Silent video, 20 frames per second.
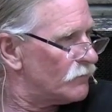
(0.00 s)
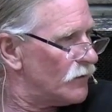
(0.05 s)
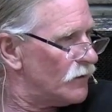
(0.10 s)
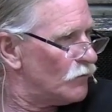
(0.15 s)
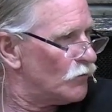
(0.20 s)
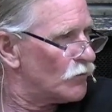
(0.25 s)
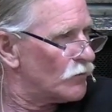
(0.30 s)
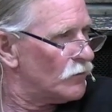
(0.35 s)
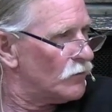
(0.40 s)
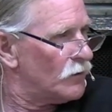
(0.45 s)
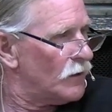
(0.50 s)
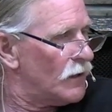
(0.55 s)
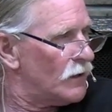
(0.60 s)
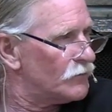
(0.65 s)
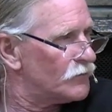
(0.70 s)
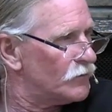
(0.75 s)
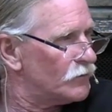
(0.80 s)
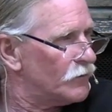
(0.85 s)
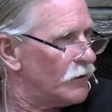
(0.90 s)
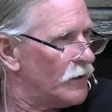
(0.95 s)
They weren't
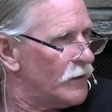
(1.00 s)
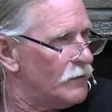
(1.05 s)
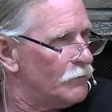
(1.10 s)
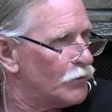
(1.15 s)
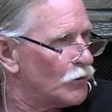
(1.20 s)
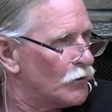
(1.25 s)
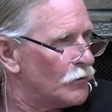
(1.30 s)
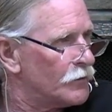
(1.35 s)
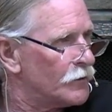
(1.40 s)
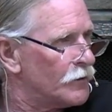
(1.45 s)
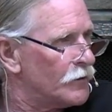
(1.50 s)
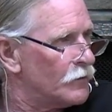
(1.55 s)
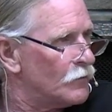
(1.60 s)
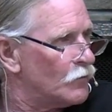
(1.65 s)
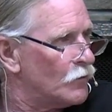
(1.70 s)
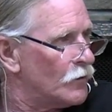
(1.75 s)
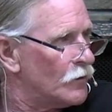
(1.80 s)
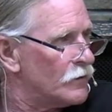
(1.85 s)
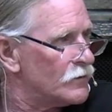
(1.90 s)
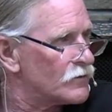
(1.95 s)
allowed to labor in any
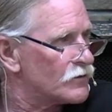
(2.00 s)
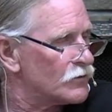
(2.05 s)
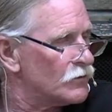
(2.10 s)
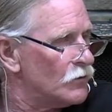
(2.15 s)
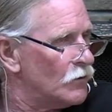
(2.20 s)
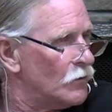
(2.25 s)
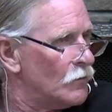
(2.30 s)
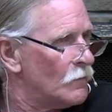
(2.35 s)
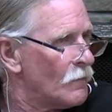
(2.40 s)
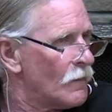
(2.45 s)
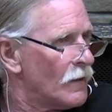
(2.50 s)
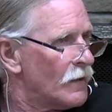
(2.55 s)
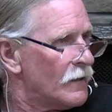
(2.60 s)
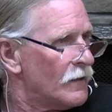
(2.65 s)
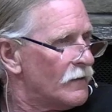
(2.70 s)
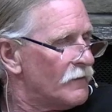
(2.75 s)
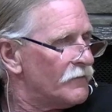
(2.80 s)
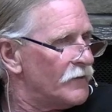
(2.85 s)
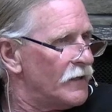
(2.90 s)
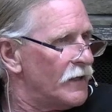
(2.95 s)
way. So
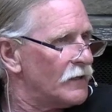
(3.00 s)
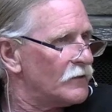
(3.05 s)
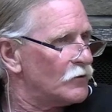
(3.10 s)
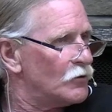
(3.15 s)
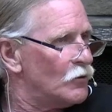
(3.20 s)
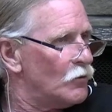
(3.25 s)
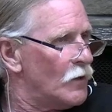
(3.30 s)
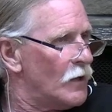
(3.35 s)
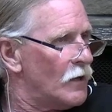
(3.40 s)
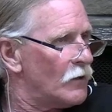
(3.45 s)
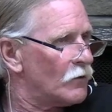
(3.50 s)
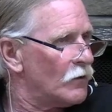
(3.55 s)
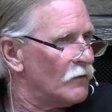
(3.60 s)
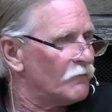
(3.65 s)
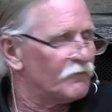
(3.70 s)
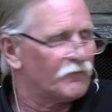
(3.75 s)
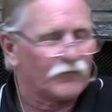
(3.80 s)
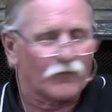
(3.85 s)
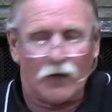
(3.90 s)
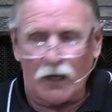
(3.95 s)
they had to go out
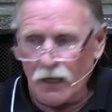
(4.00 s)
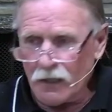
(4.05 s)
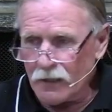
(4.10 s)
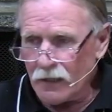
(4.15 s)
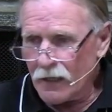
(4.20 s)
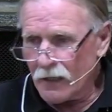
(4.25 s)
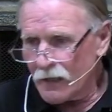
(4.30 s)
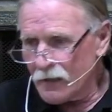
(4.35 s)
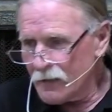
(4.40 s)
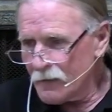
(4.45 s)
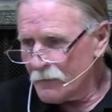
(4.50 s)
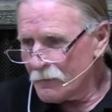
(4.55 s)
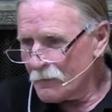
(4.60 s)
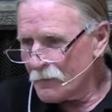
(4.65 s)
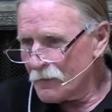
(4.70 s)
on Friday